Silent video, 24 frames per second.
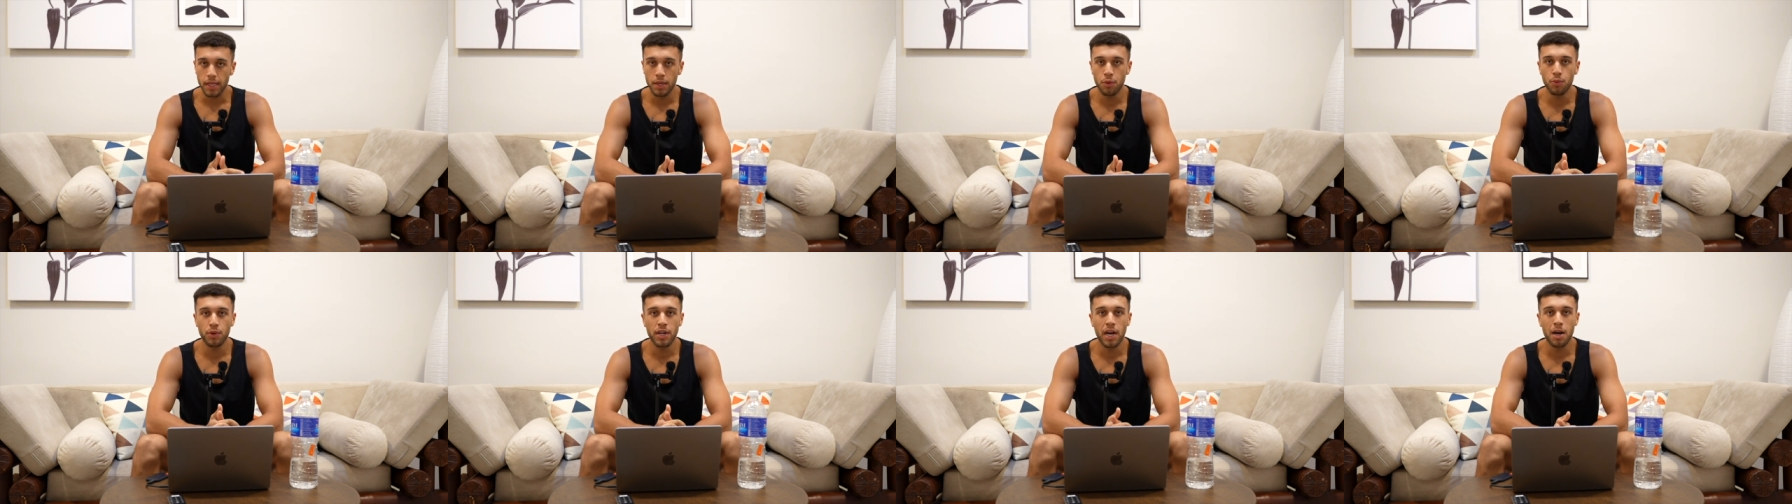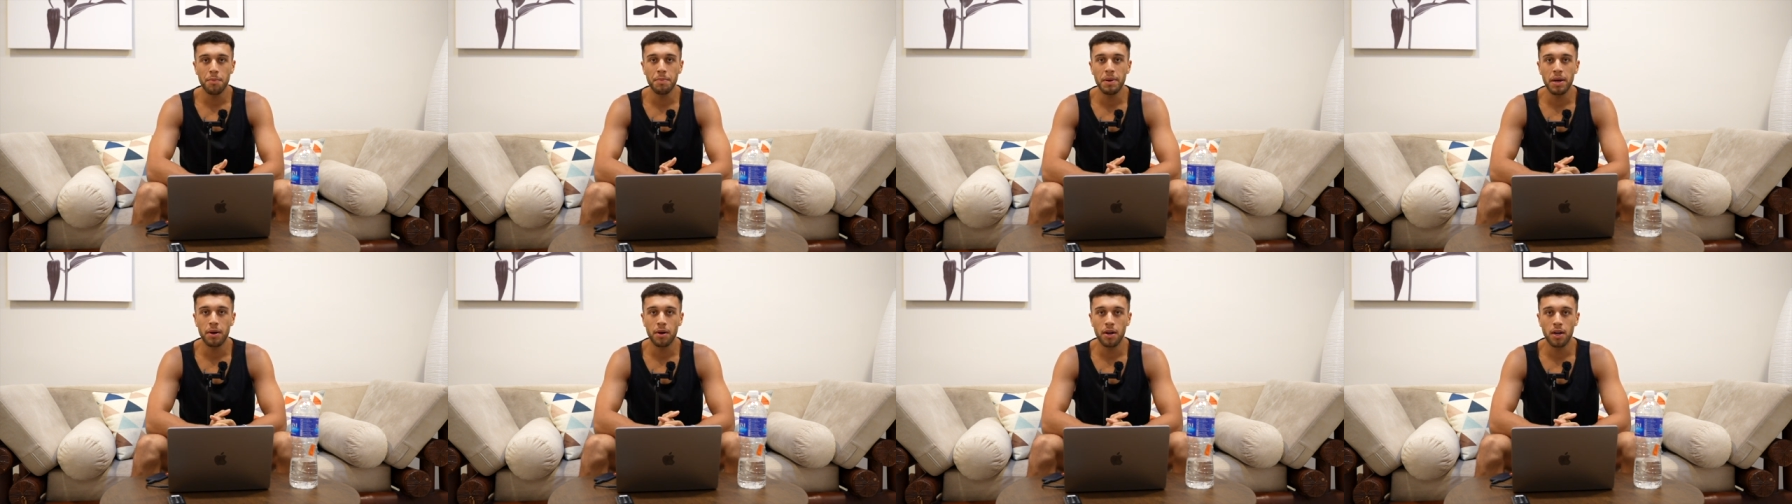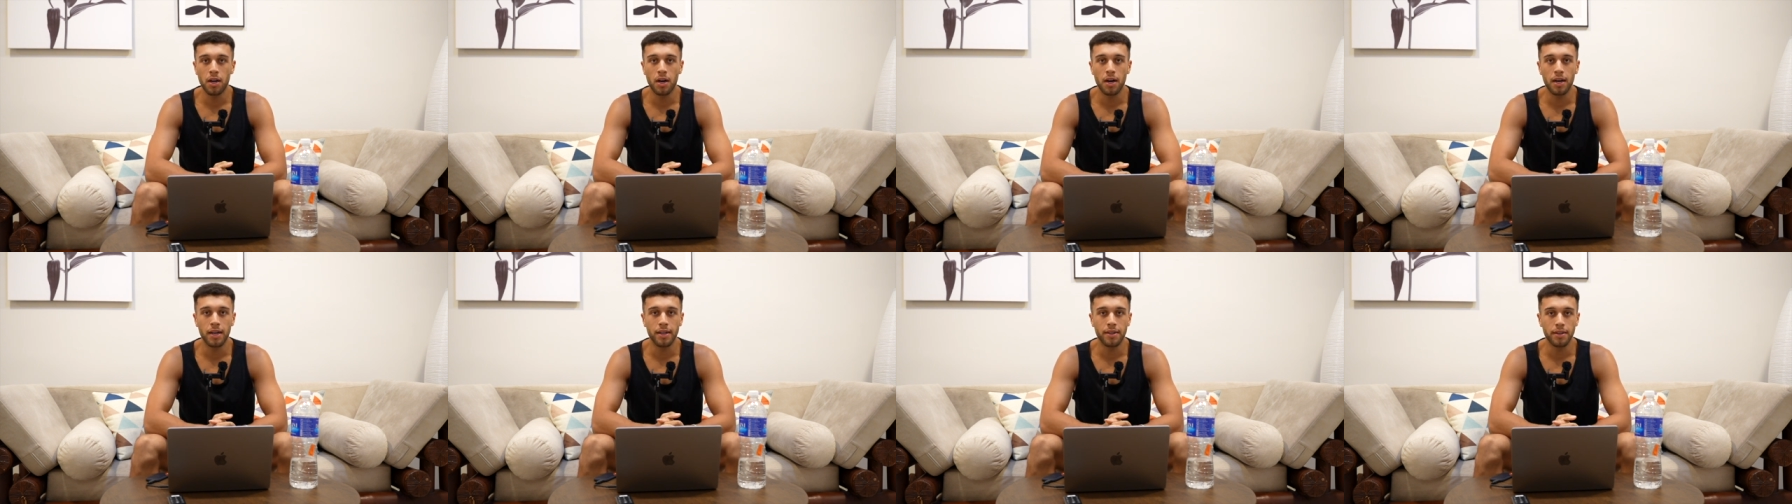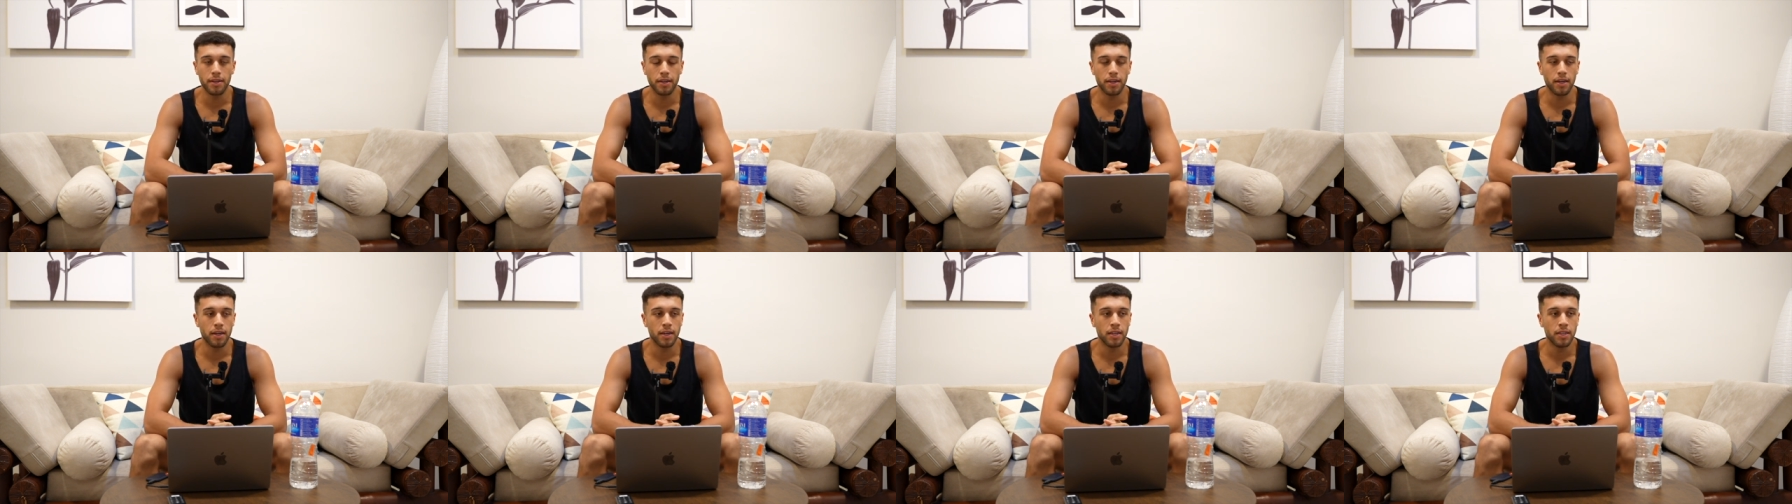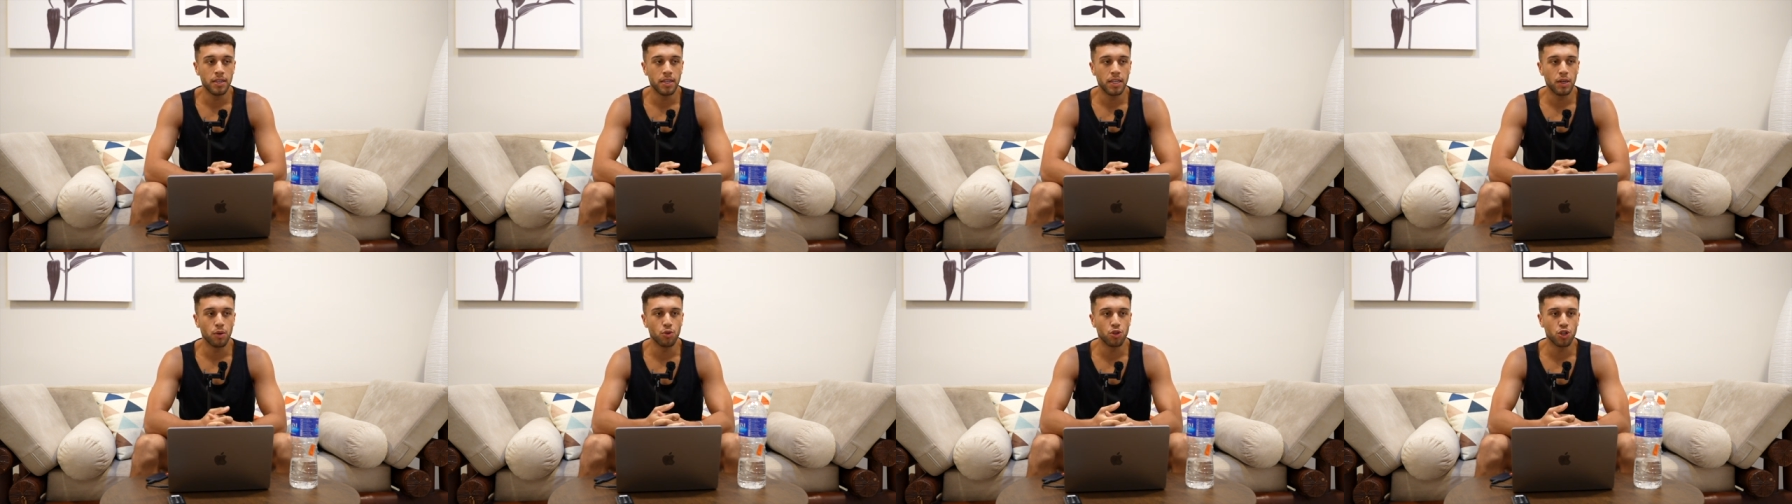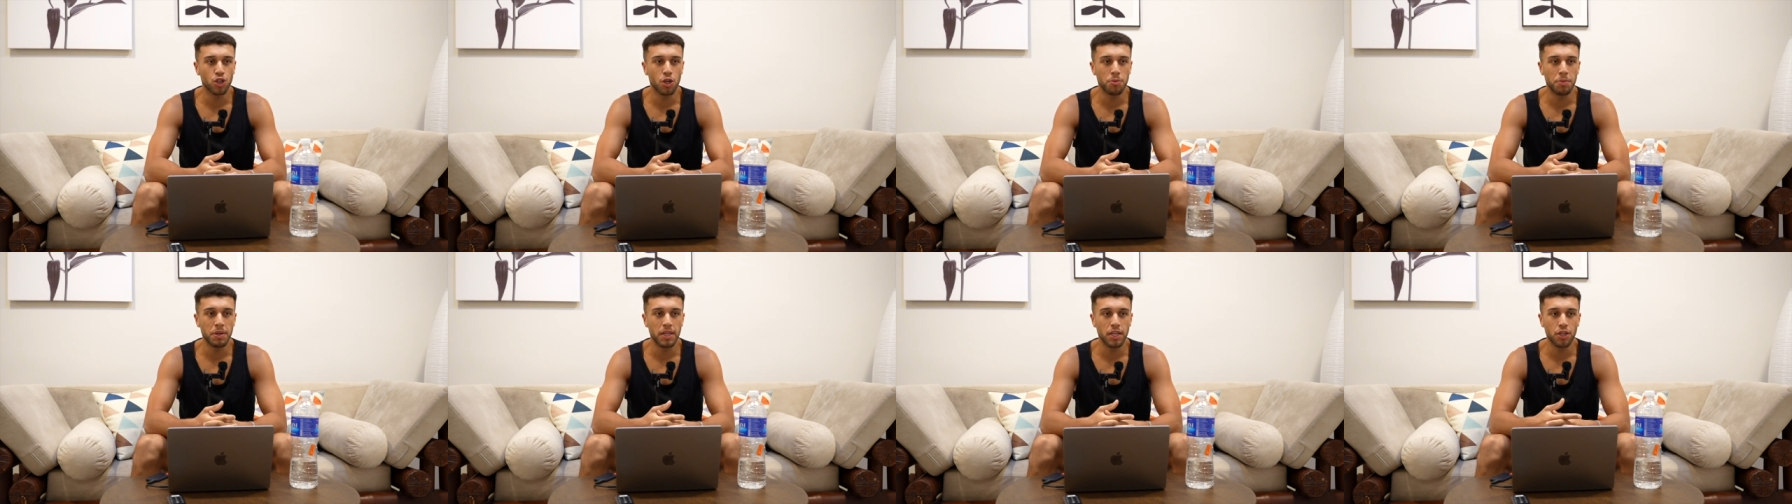it would help me out a lot and uh, it would
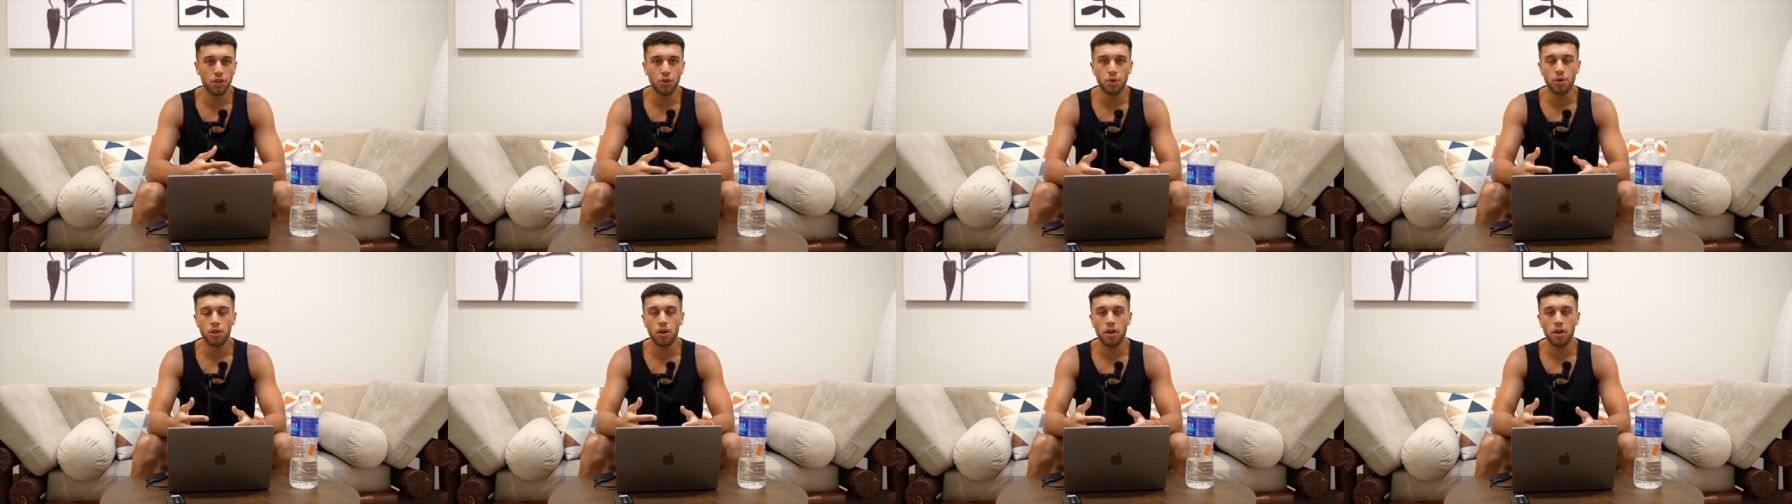show me that you